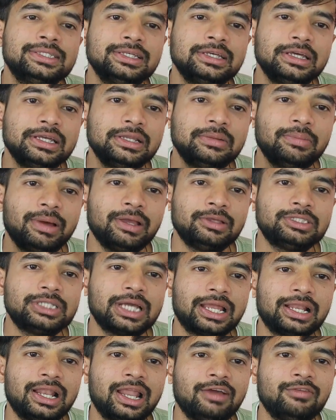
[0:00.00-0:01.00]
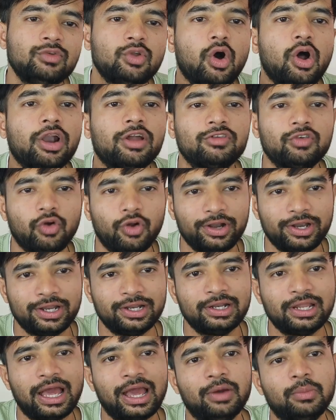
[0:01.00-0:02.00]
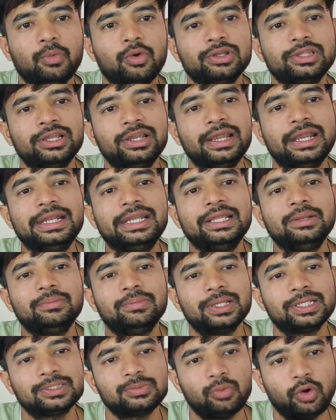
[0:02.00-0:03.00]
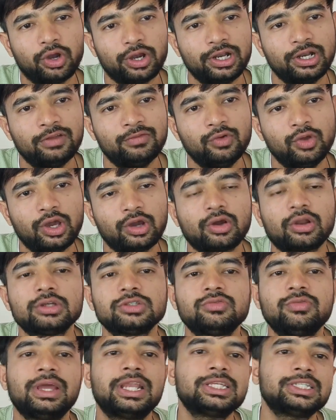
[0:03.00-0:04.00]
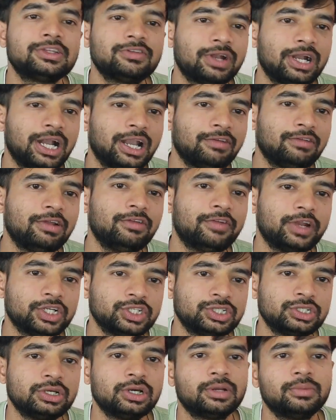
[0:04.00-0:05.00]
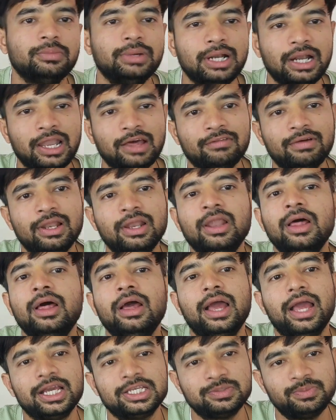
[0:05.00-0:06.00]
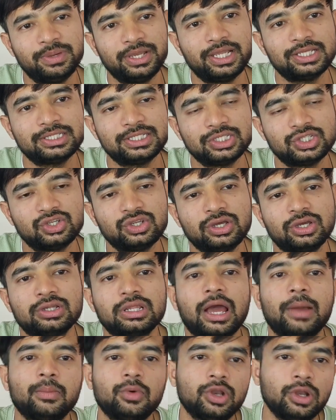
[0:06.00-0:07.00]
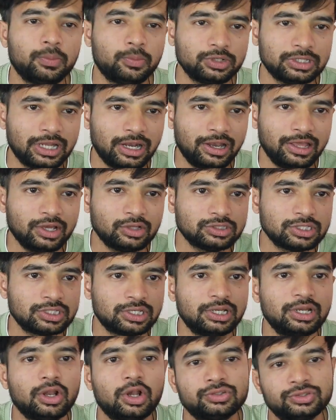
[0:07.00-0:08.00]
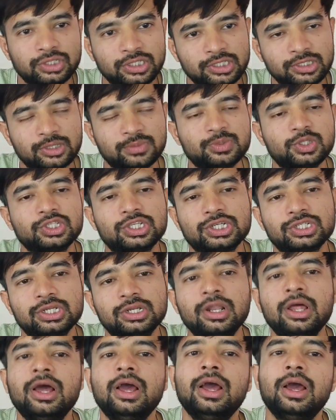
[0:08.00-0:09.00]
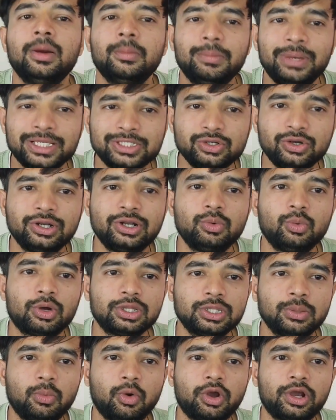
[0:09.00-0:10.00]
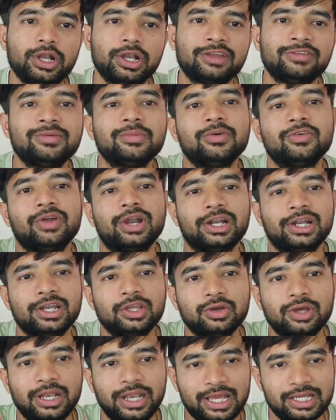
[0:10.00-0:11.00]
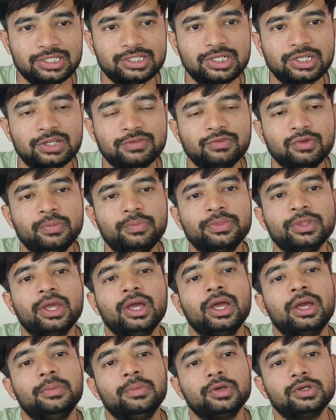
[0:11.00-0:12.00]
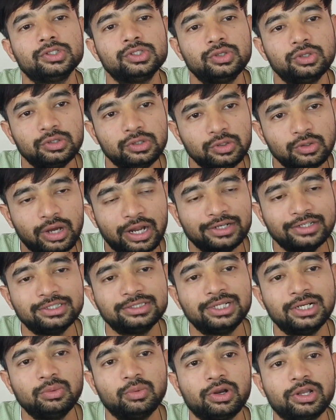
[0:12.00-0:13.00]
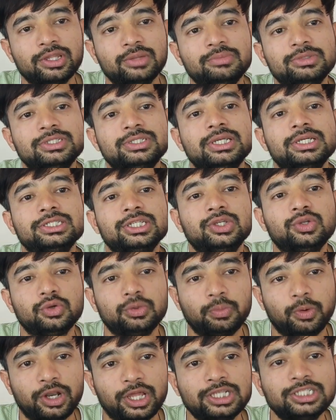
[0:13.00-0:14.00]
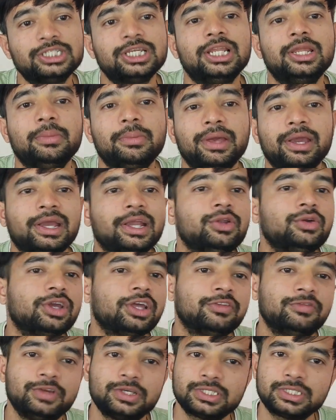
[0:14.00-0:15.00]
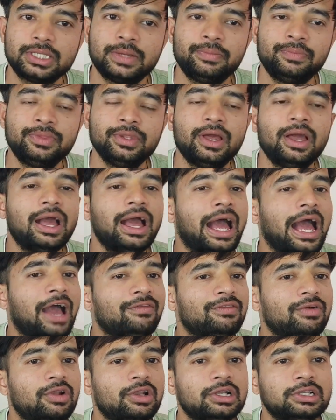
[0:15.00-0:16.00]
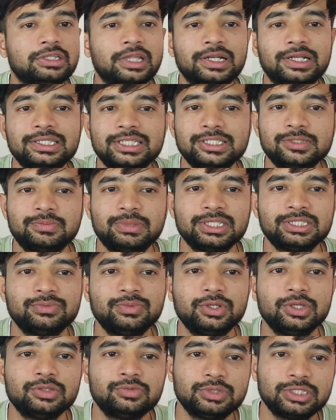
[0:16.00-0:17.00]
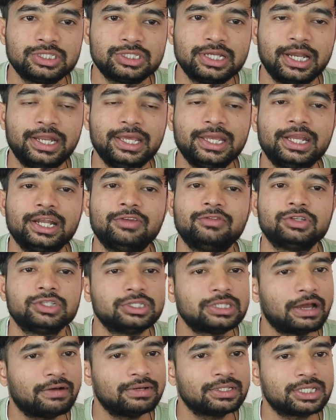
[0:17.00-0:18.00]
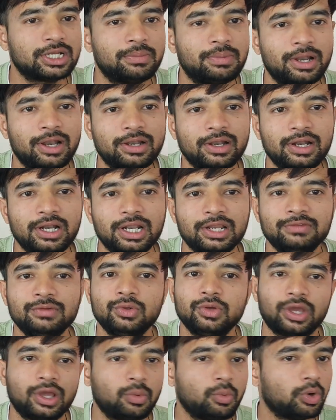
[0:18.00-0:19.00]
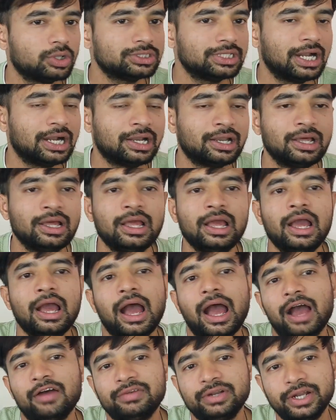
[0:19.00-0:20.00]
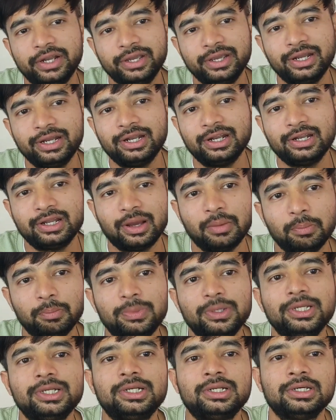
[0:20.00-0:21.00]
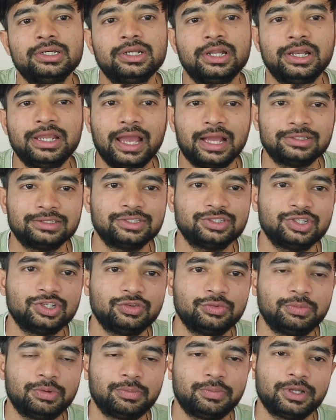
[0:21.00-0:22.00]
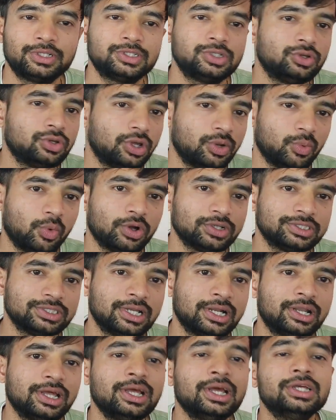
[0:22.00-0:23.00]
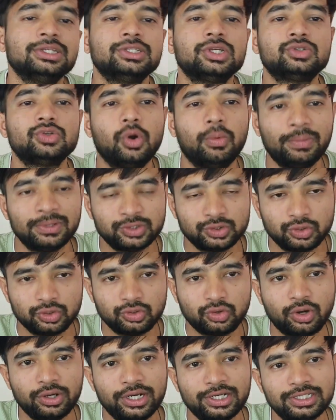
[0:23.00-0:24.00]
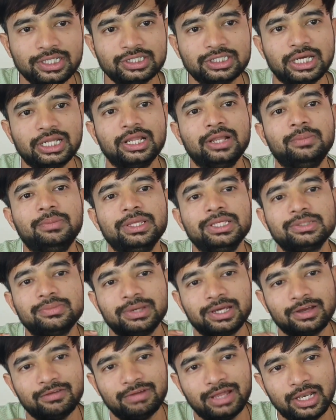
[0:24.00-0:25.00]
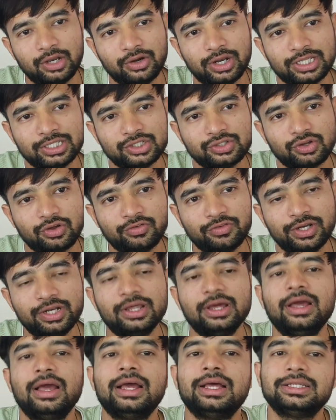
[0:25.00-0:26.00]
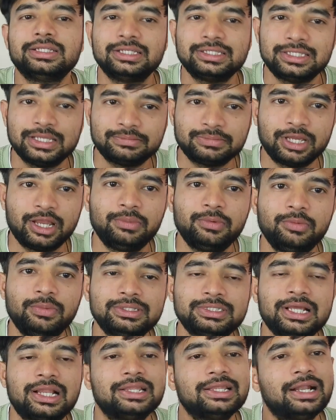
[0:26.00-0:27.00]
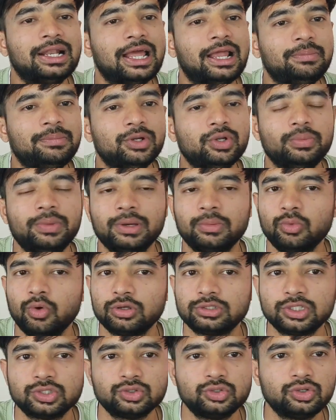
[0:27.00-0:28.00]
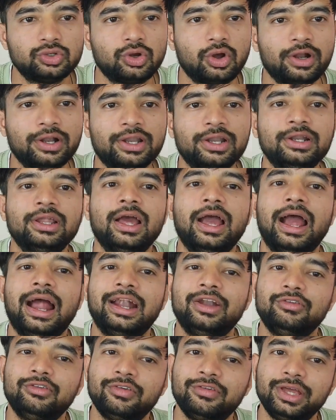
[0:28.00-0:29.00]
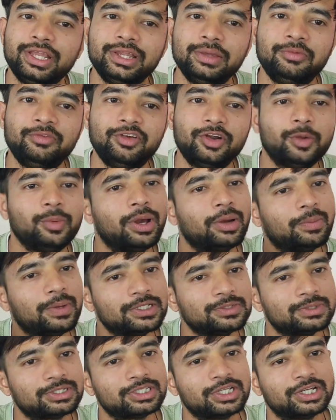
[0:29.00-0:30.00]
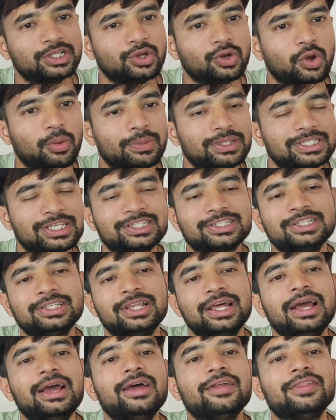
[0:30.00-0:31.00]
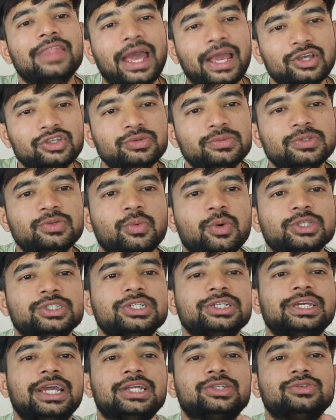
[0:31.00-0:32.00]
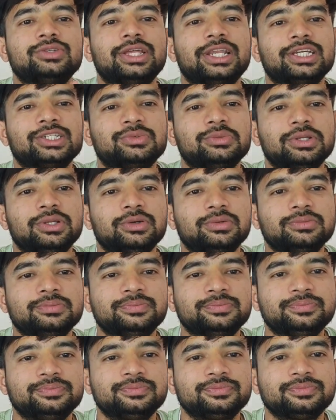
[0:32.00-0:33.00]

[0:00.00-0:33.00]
see in my channel i have a lot of content i have more than 18 plus mock interview across various different level fresher mid level experienced engineer i'm gonna put that link on the screen also in description section please go and watch the mock interview before attending your next interview because you you understand what are the mistakes that you potentially make make and you can fix them I have a 36 plus videos which is dedicated for the JavaScript related interview. You can watch that. I've dedicated complete React.js interview preparation. You can watch that. There's so much good content in the channel. Please make a well utilization of it and subscribe to my channel. That'll help me to make more such good content. And if you have any feedback, please mention that in the comment section. Thank you so much for watching. Catch you in the next video.